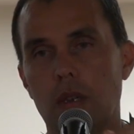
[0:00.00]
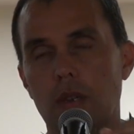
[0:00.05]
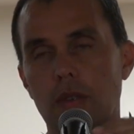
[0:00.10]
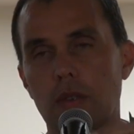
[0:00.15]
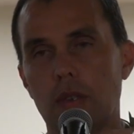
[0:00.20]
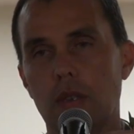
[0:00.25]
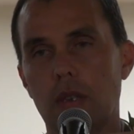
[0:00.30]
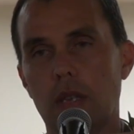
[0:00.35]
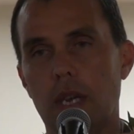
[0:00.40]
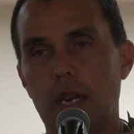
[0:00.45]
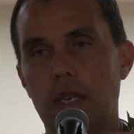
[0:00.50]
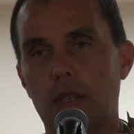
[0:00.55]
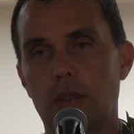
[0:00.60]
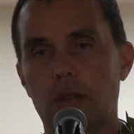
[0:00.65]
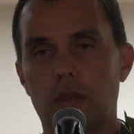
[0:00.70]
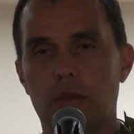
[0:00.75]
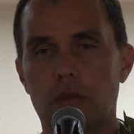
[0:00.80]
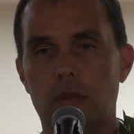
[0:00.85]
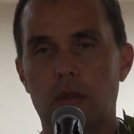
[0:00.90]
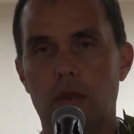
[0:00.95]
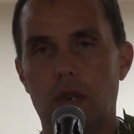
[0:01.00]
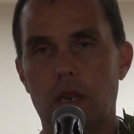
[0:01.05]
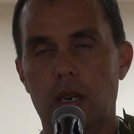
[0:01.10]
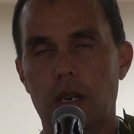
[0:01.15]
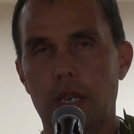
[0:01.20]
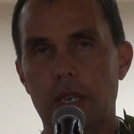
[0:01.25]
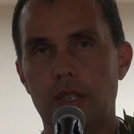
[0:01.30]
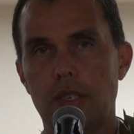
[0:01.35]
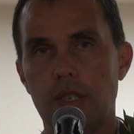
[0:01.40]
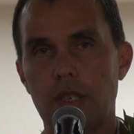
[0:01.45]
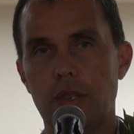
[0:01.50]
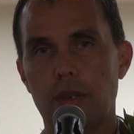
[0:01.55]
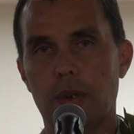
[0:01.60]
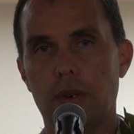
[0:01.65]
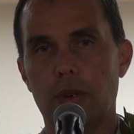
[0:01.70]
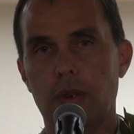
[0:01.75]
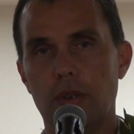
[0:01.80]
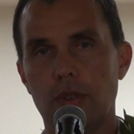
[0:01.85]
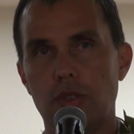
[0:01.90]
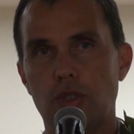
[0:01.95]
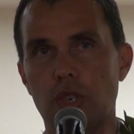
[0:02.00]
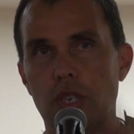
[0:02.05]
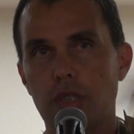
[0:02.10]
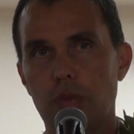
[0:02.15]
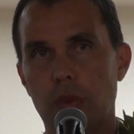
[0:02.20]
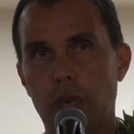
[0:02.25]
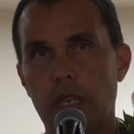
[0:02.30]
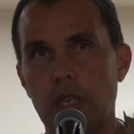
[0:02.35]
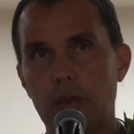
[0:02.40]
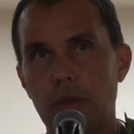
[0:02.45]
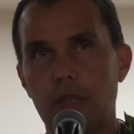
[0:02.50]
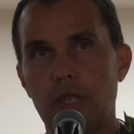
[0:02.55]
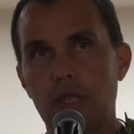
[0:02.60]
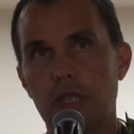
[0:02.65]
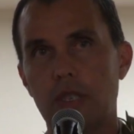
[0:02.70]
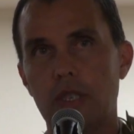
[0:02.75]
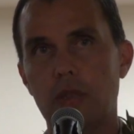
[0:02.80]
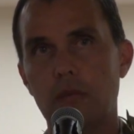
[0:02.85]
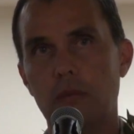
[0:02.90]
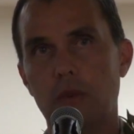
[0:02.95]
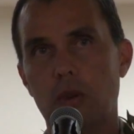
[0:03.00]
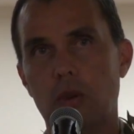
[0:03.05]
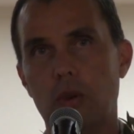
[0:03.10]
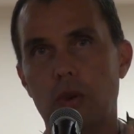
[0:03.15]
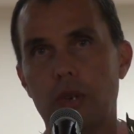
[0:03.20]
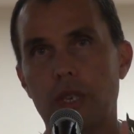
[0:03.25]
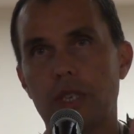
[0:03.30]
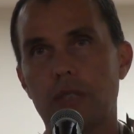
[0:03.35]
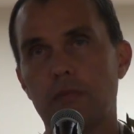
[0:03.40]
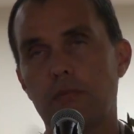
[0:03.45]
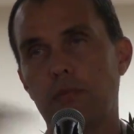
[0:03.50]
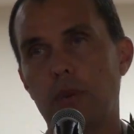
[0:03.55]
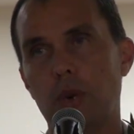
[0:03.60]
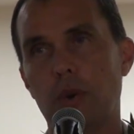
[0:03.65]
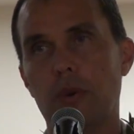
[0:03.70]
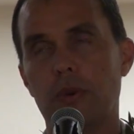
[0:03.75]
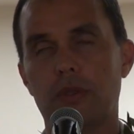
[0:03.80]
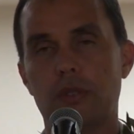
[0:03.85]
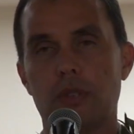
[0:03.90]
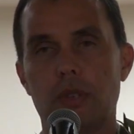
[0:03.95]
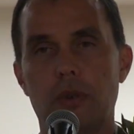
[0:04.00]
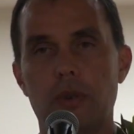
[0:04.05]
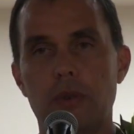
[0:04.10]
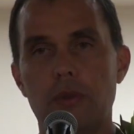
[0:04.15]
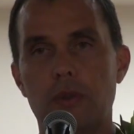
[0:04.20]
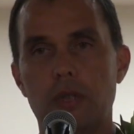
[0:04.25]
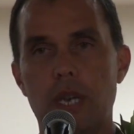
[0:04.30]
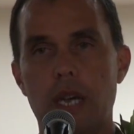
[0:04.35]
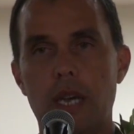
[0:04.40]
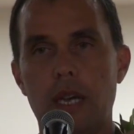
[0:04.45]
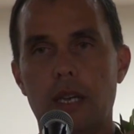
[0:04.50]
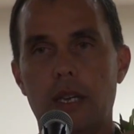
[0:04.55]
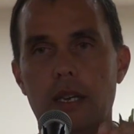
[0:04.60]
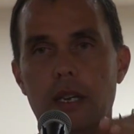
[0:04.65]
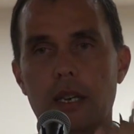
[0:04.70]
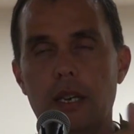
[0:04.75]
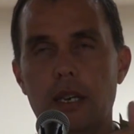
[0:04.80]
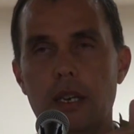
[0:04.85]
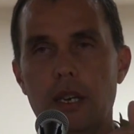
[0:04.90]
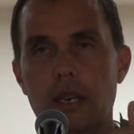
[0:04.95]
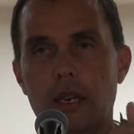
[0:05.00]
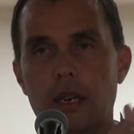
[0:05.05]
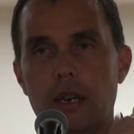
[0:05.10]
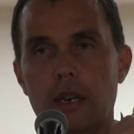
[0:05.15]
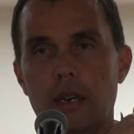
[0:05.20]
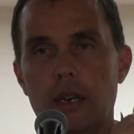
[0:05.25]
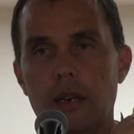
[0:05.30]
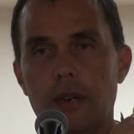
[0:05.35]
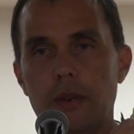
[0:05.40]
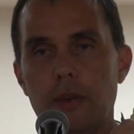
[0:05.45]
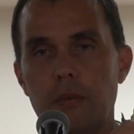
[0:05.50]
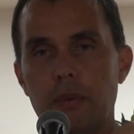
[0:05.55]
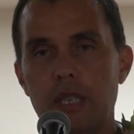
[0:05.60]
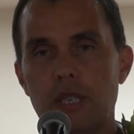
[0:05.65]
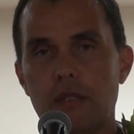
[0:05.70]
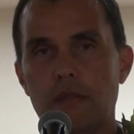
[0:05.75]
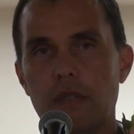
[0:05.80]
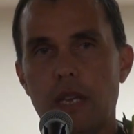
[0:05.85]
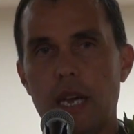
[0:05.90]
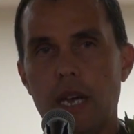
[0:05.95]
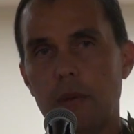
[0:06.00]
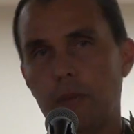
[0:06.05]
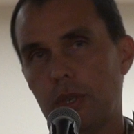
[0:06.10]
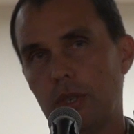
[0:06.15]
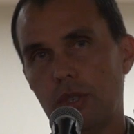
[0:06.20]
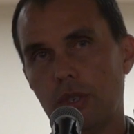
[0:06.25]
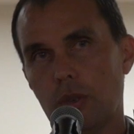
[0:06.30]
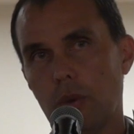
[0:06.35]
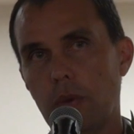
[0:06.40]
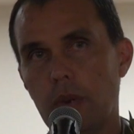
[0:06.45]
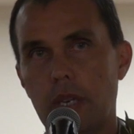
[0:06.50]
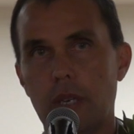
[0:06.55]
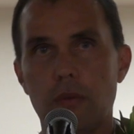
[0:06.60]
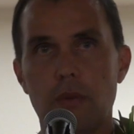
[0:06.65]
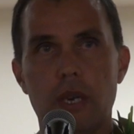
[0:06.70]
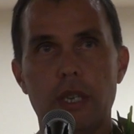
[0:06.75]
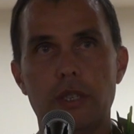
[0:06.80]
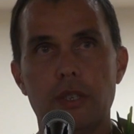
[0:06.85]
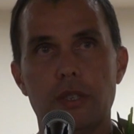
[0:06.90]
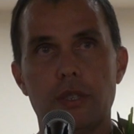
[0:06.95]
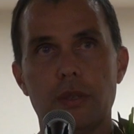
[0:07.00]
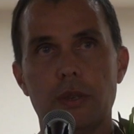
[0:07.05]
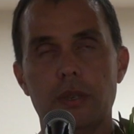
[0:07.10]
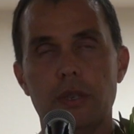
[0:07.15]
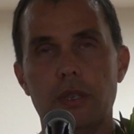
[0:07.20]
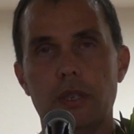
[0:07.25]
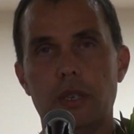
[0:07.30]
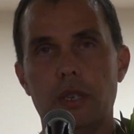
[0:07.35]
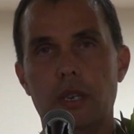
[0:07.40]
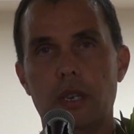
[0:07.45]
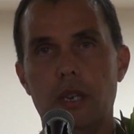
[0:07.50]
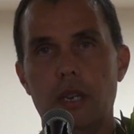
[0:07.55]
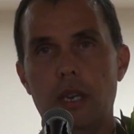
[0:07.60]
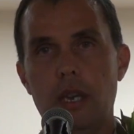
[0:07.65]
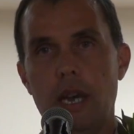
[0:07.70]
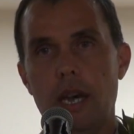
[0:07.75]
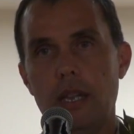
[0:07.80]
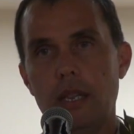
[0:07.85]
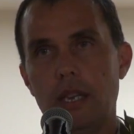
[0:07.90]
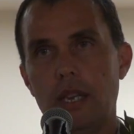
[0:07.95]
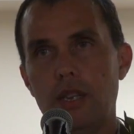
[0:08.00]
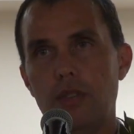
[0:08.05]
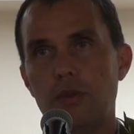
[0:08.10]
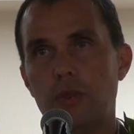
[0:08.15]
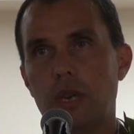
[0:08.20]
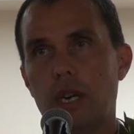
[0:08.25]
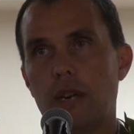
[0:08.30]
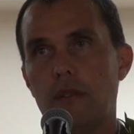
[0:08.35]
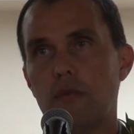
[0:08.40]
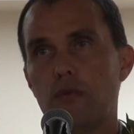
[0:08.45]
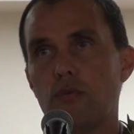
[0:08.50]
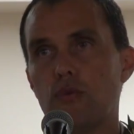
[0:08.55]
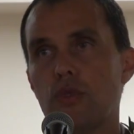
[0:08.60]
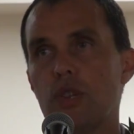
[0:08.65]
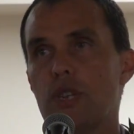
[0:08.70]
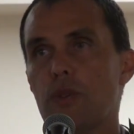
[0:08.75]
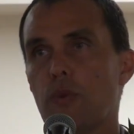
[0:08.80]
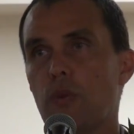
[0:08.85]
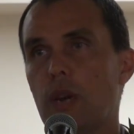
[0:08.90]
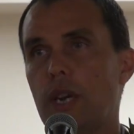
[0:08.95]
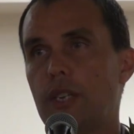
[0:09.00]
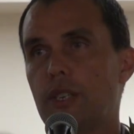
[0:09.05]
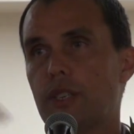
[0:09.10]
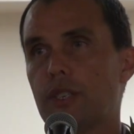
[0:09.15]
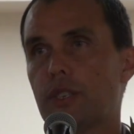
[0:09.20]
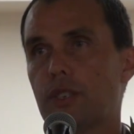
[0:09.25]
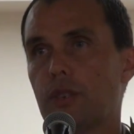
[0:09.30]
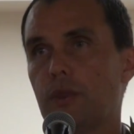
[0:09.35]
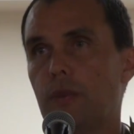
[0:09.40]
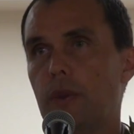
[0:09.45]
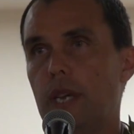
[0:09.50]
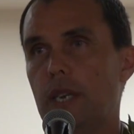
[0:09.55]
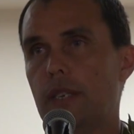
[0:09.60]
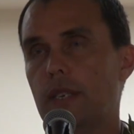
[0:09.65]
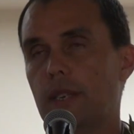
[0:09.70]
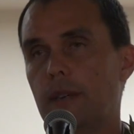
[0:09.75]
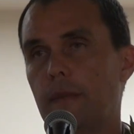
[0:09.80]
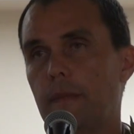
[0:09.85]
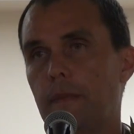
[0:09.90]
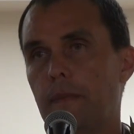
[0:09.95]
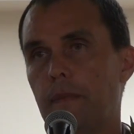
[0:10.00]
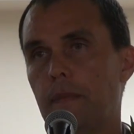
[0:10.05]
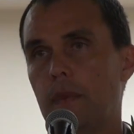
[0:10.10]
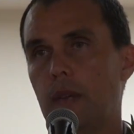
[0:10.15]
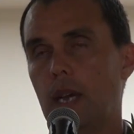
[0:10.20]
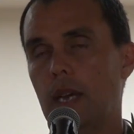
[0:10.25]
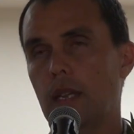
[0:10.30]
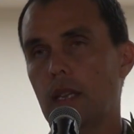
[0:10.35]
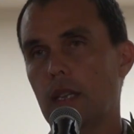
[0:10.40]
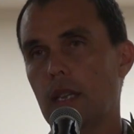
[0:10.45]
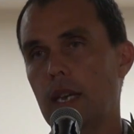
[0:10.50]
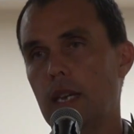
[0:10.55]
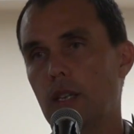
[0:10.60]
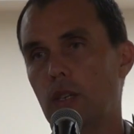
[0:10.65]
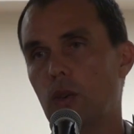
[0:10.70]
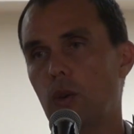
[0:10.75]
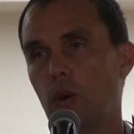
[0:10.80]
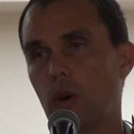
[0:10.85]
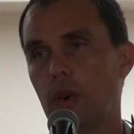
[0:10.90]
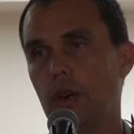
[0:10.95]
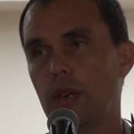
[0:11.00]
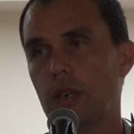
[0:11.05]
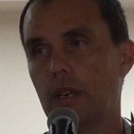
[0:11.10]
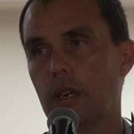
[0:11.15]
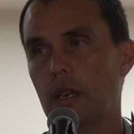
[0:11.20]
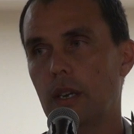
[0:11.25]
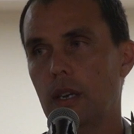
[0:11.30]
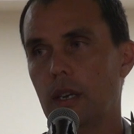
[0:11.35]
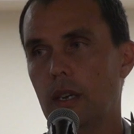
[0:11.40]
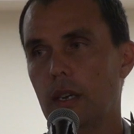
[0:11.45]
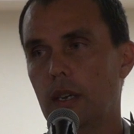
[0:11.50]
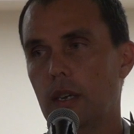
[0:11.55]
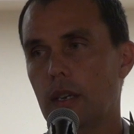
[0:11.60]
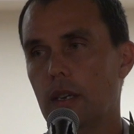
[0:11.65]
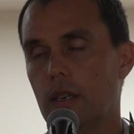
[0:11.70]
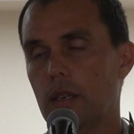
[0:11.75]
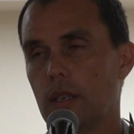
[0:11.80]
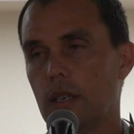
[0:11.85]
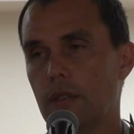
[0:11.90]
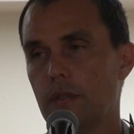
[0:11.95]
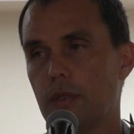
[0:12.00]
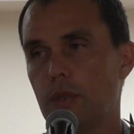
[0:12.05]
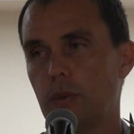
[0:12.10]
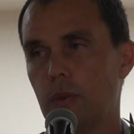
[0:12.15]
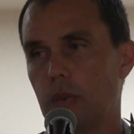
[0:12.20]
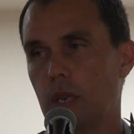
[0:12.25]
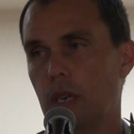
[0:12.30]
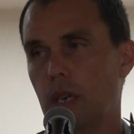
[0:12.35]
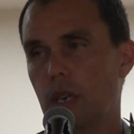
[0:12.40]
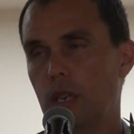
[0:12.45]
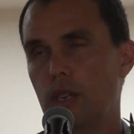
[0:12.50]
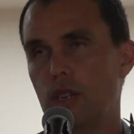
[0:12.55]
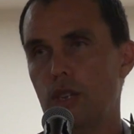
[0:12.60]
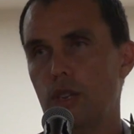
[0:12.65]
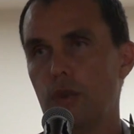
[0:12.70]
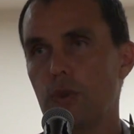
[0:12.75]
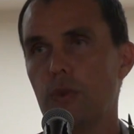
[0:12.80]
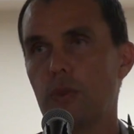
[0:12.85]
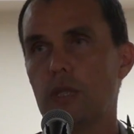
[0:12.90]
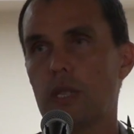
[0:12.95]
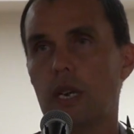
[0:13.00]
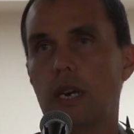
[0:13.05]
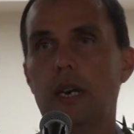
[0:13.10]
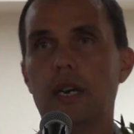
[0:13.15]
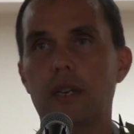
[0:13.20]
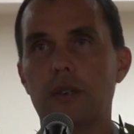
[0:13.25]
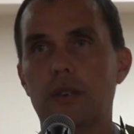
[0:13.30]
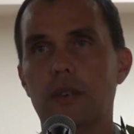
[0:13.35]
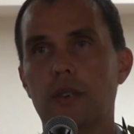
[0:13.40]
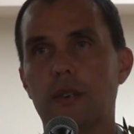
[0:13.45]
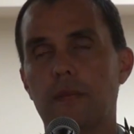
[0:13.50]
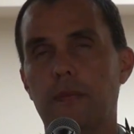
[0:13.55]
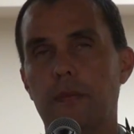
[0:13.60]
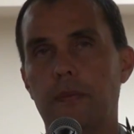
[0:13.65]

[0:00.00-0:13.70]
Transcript: So land, it's either just regular system or it's both. So you take your piece of land, which is already registered, and then you kind of re-register it. And the land court gives you a new title.